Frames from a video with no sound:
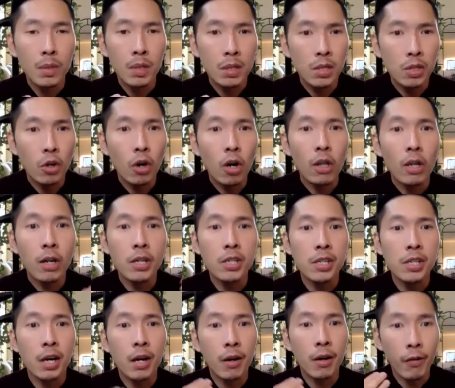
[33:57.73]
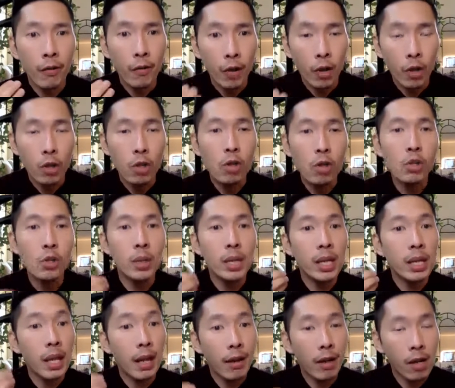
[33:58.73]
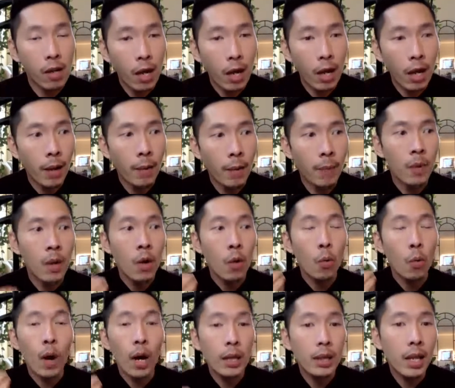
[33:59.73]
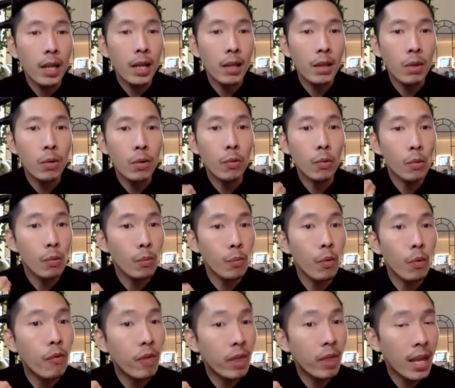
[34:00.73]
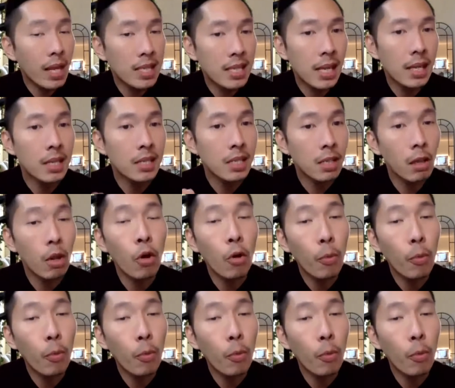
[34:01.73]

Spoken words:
scholars are usually like wanting to move things at a slow